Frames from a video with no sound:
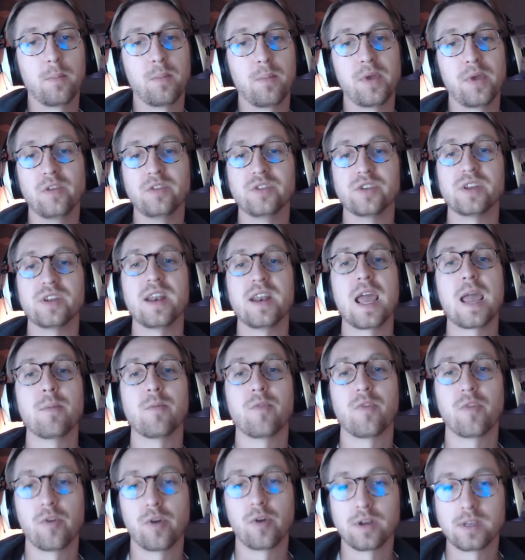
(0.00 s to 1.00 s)
builds a
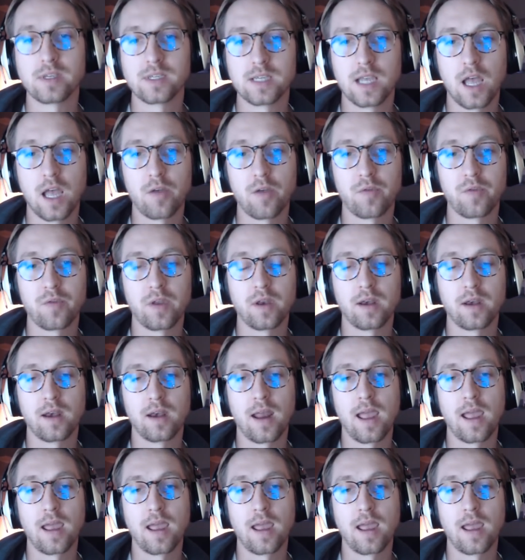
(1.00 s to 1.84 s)
name for itself and